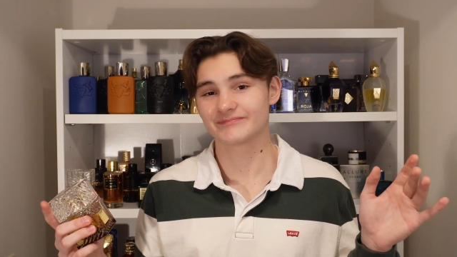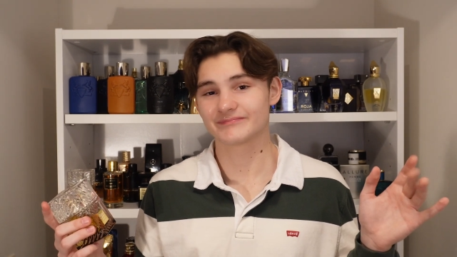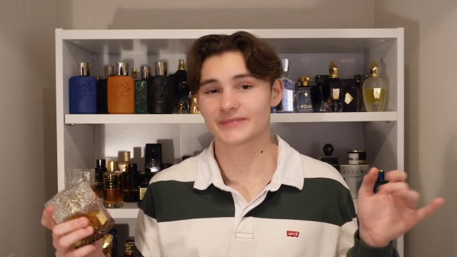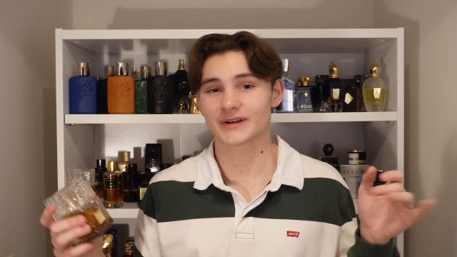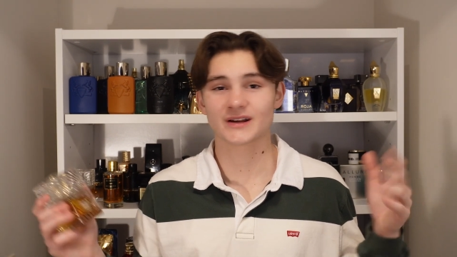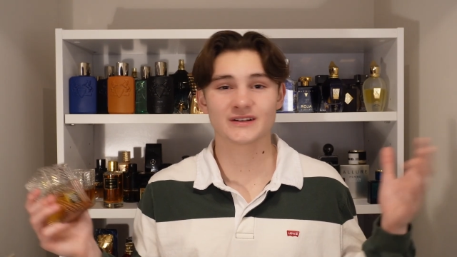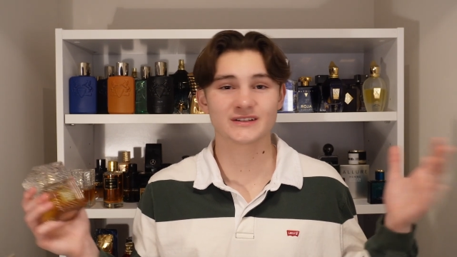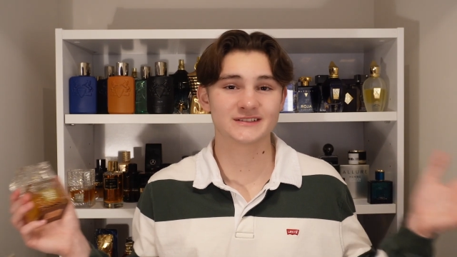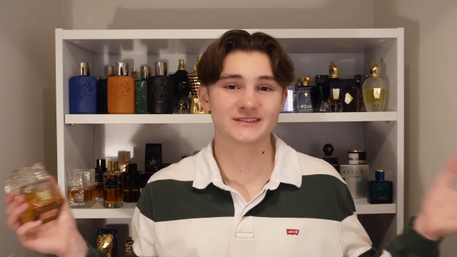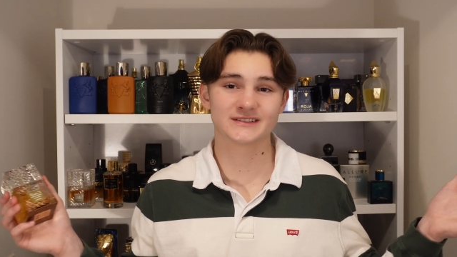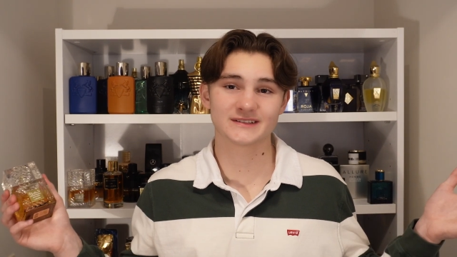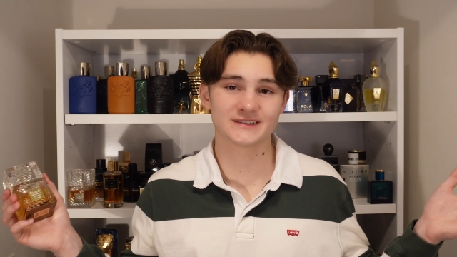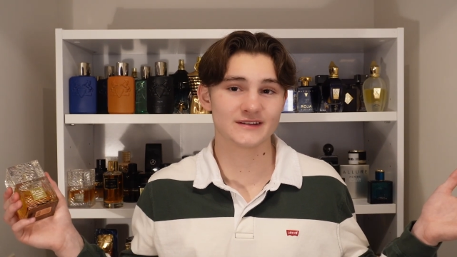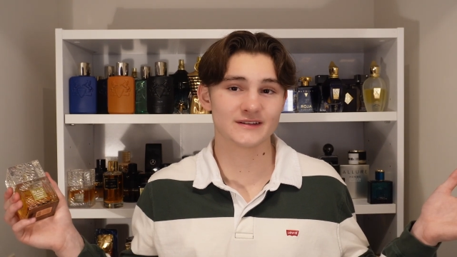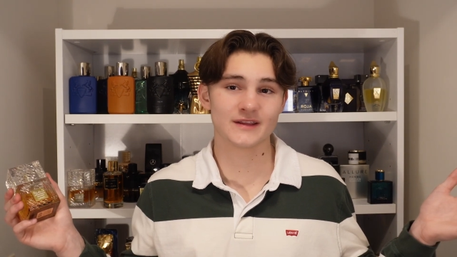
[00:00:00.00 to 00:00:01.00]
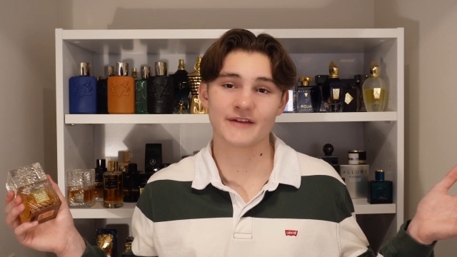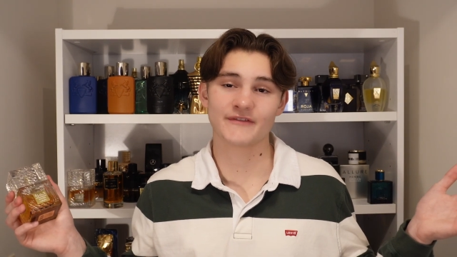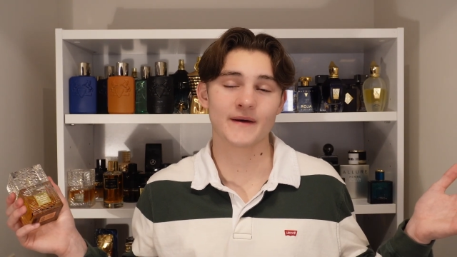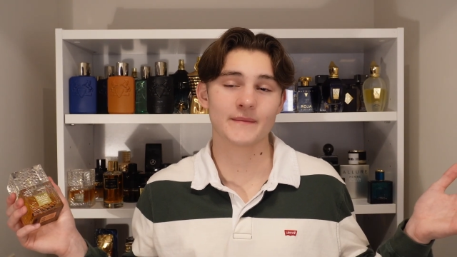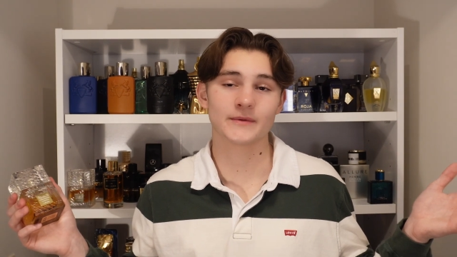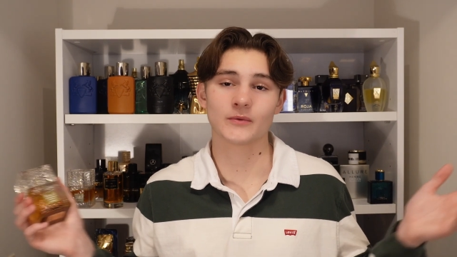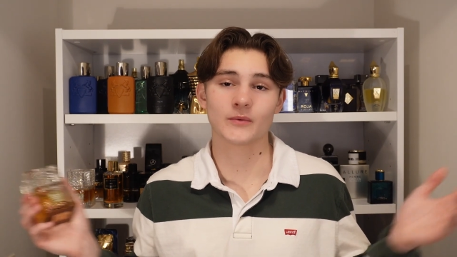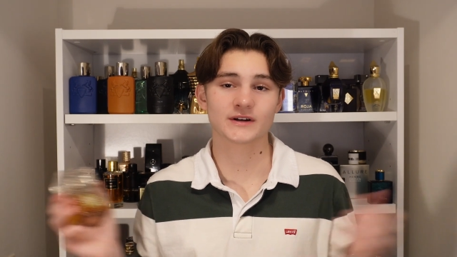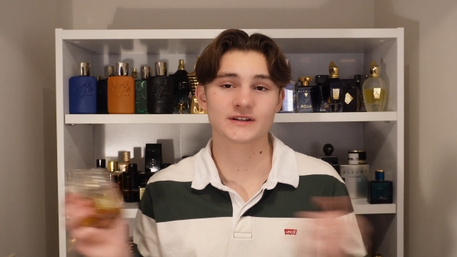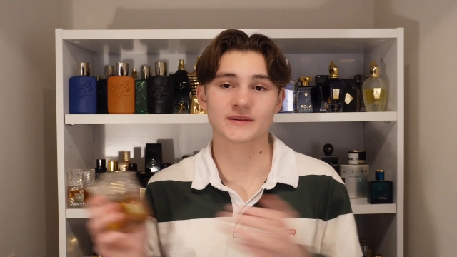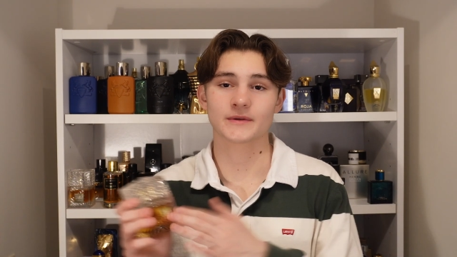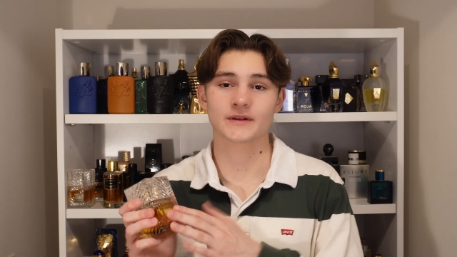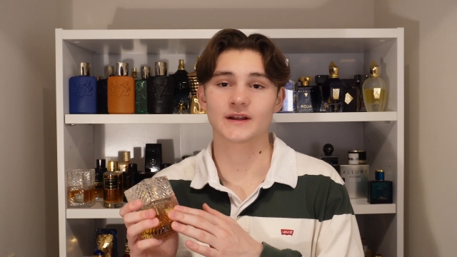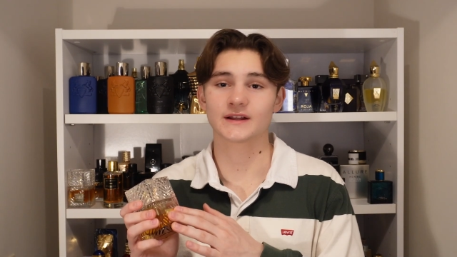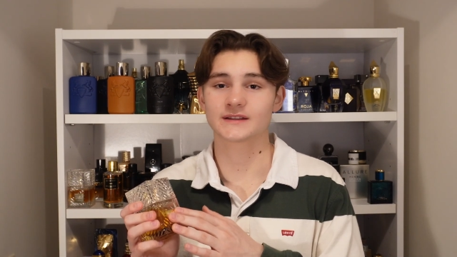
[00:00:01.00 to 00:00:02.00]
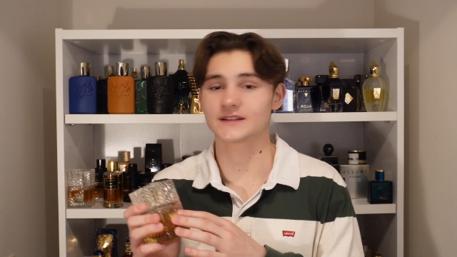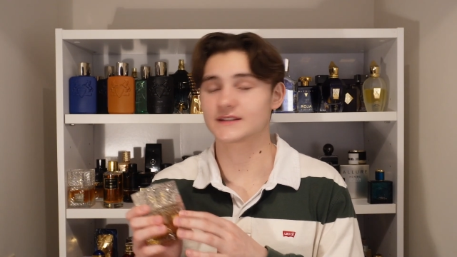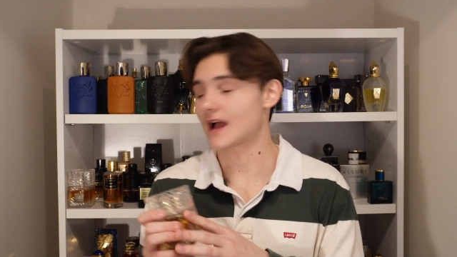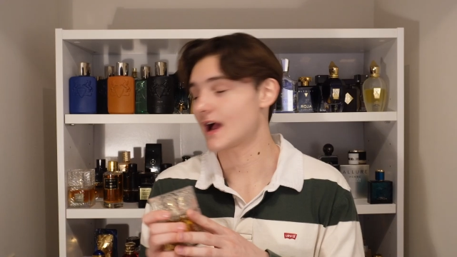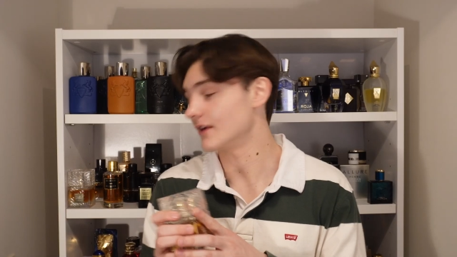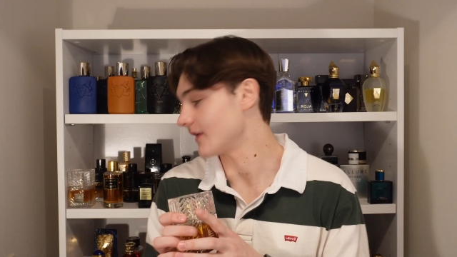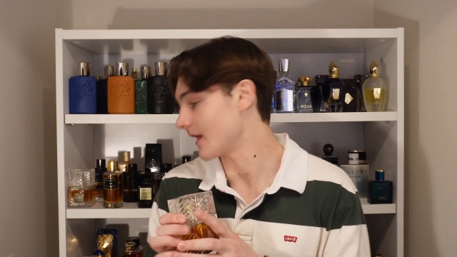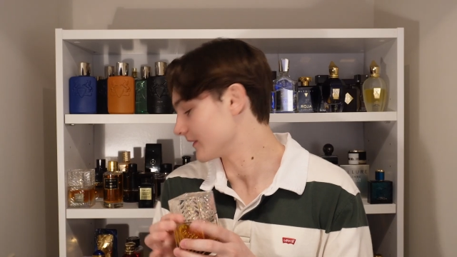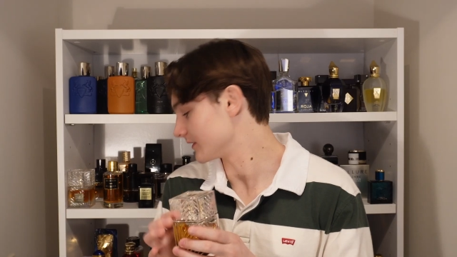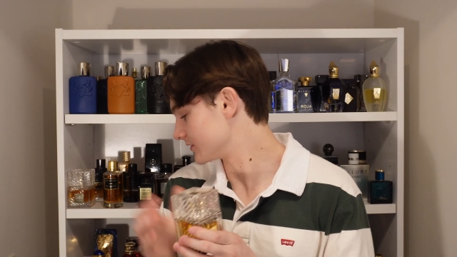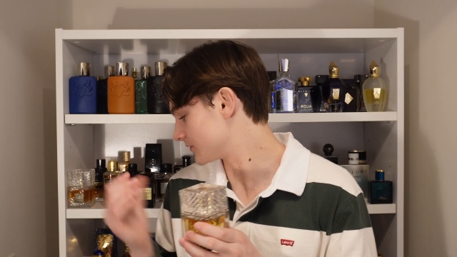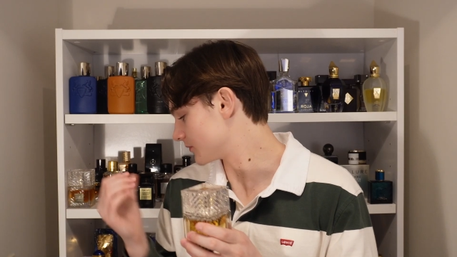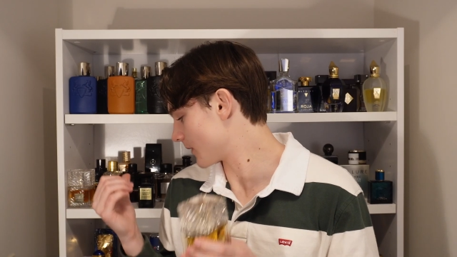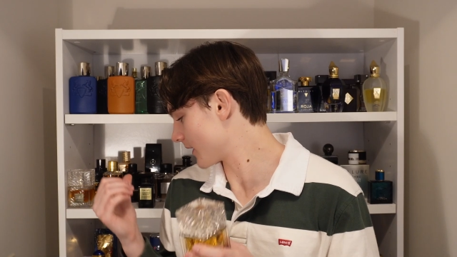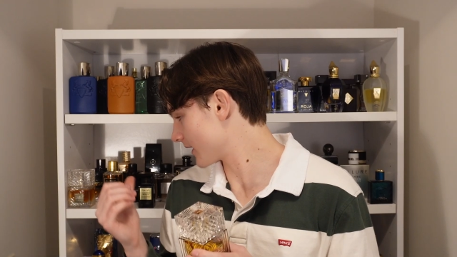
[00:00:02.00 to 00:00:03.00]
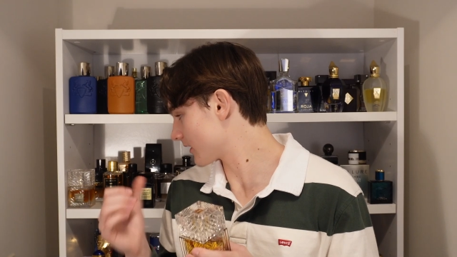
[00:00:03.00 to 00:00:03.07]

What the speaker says: because if I'm going to wear something like this, I'd rather just wear